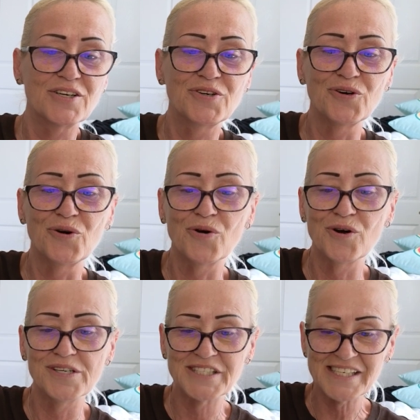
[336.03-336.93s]

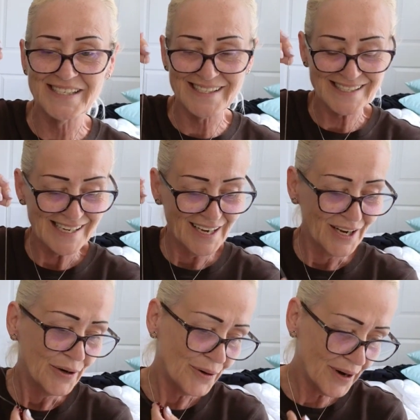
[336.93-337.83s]
gorgeous?
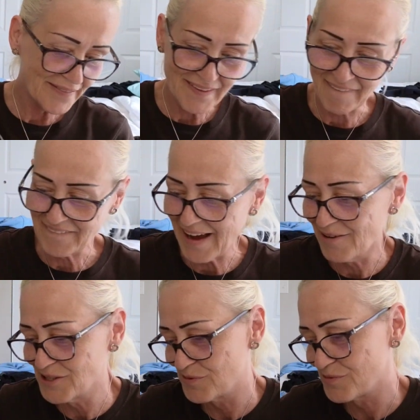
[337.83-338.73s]
Oh, I thought that
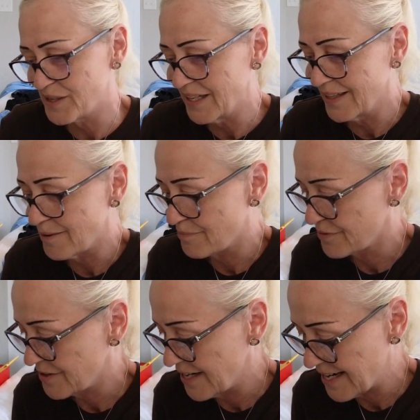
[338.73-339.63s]
was really
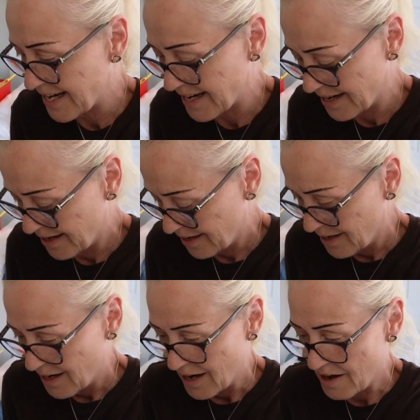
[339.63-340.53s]
pretty.
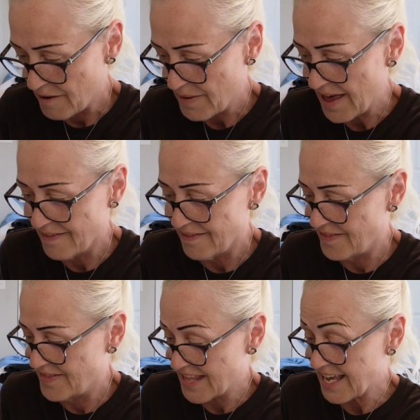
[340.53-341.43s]
And
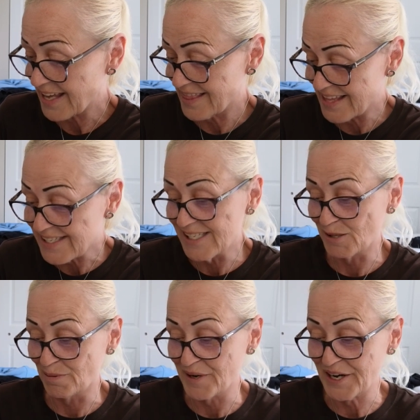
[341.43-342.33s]
think this is
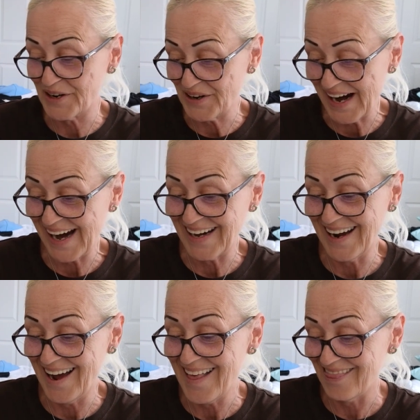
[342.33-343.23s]
pretty great.
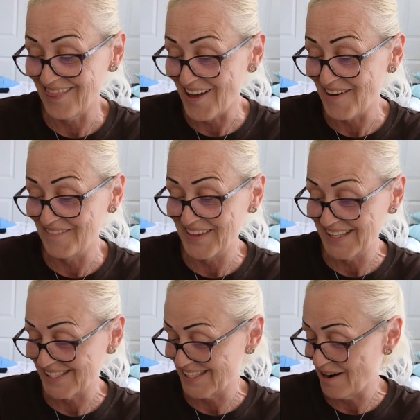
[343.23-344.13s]
I love
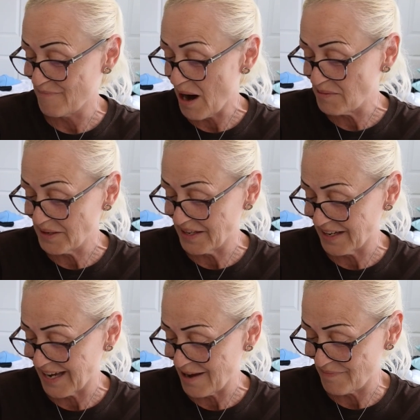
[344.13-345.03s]
this. And I'm probably going to
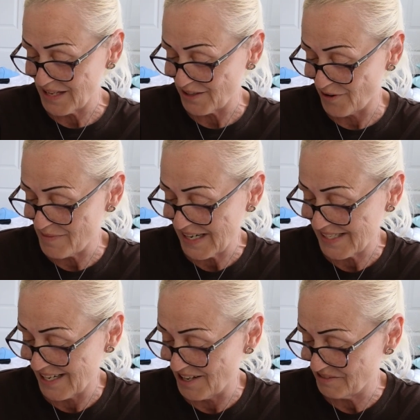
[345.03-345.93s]
keep this for
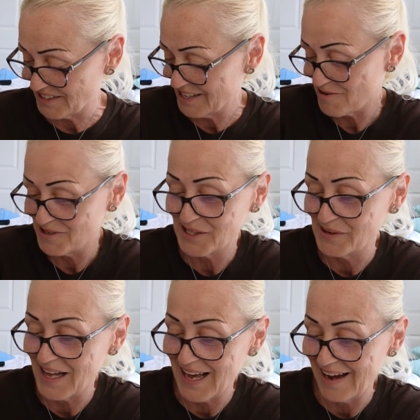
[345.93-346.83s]
myself because every once in a
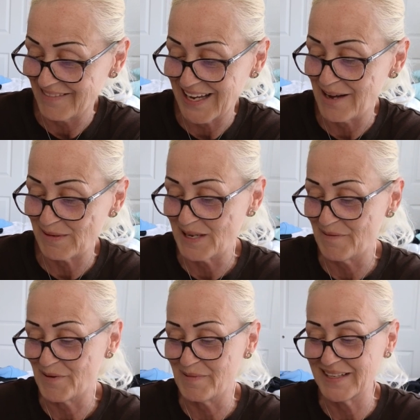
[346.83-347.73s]
while I have to keep something
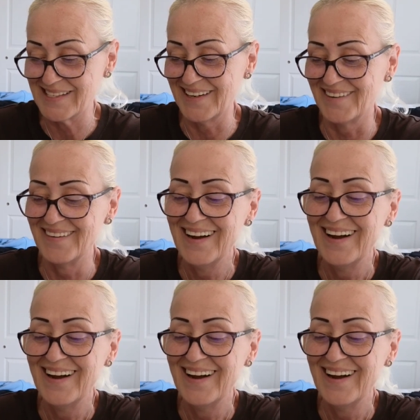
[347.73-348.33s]
for myself.